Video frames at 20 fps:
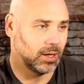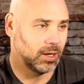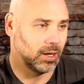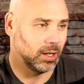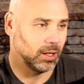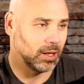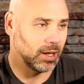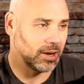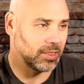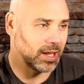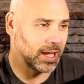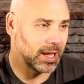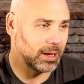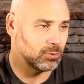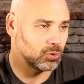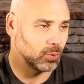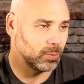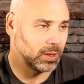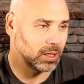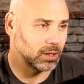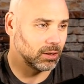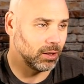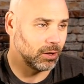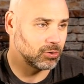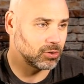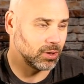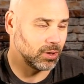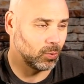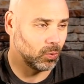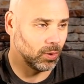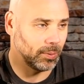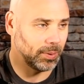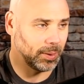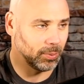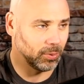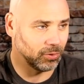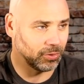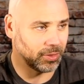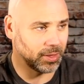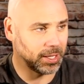A lot of the games will be closer than what
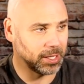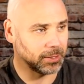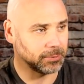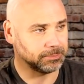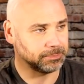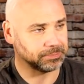people think.